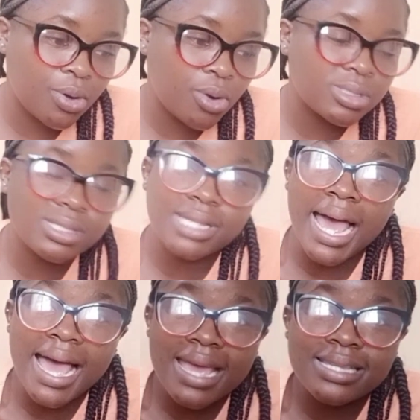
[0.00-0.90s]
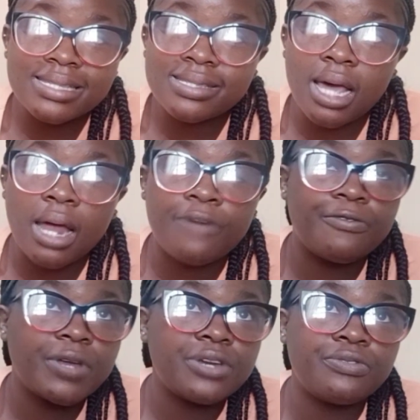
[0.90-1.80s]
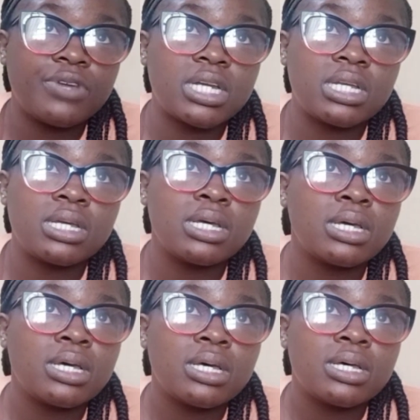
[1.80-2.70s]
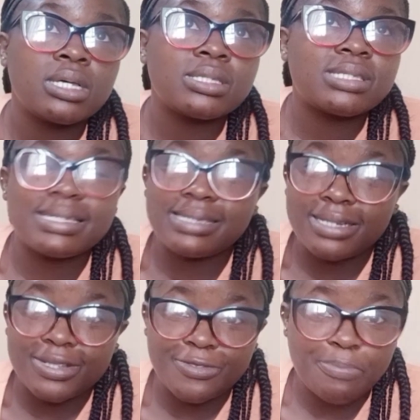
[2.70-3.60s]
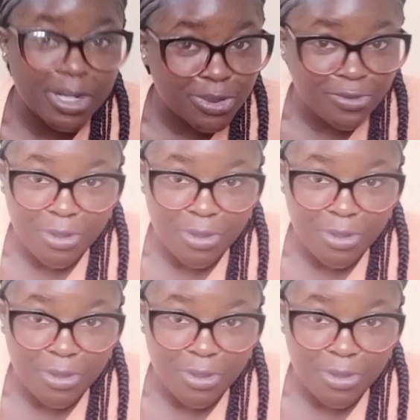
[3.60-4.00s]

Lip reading: because eyes are very sensitive part of the